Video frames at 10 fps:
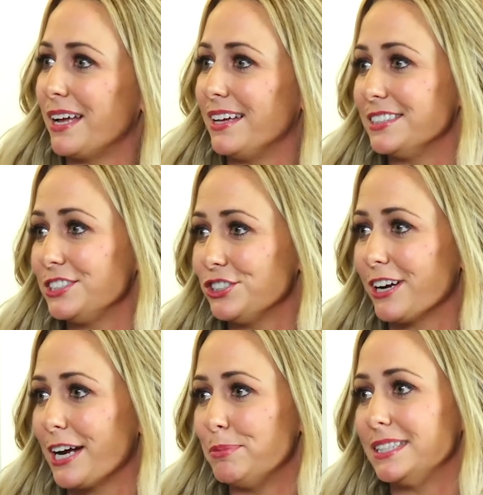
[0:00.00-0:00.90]
My
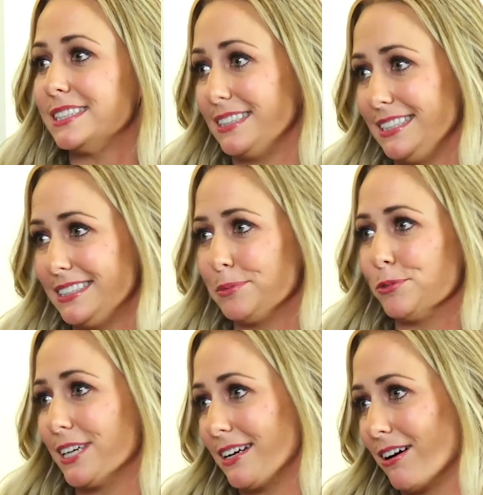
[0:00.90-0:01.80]
Instagram is Lisa
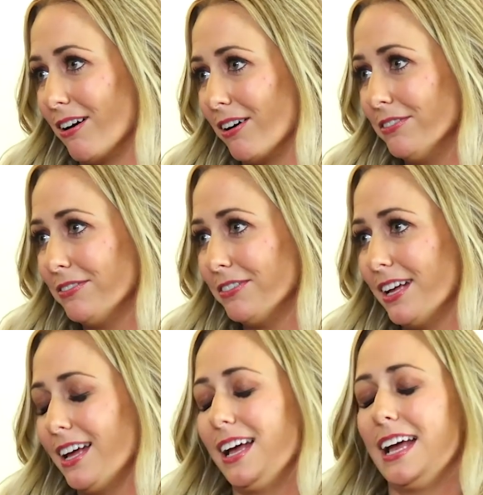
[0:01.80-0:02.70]
Marie Golf.
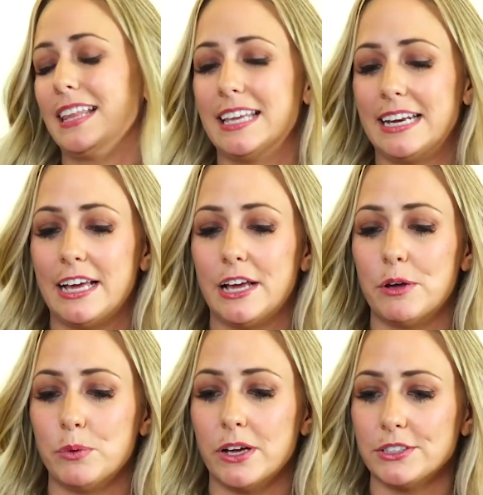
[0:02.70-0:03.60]
And
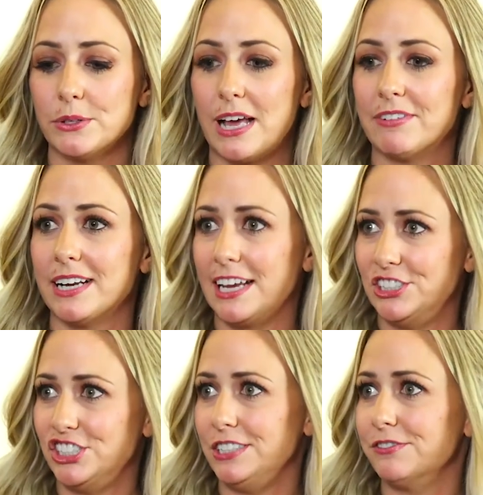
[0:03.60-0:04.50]
then we also have an
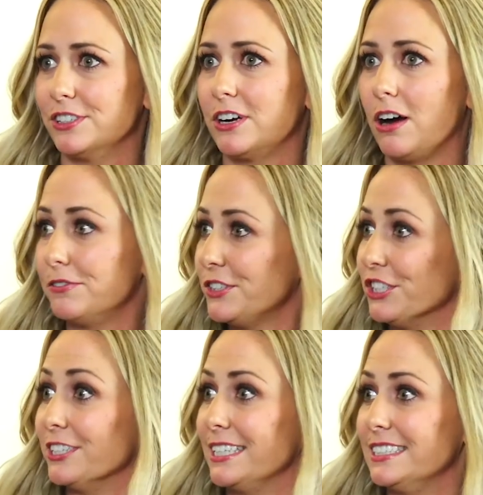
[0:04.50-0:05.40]
IG for Golf
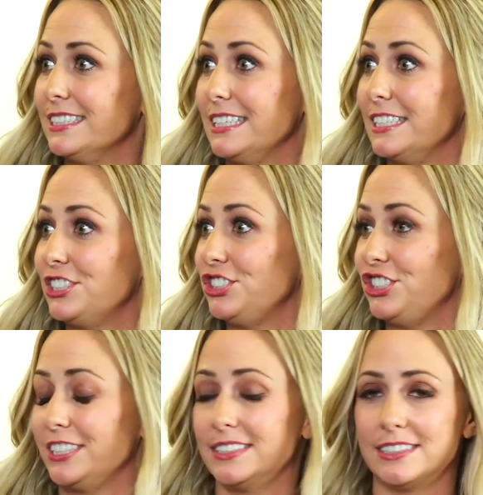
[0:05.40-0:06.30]
Curious, and it's
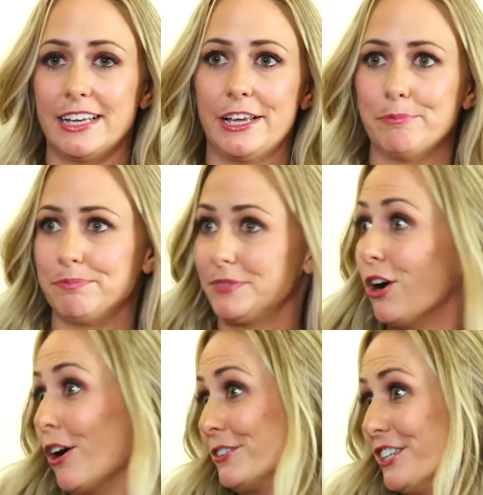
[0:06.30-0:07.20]
just
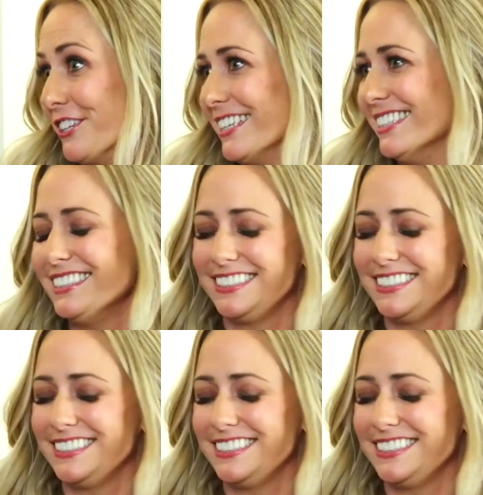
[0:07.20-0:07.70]
Golf Curious.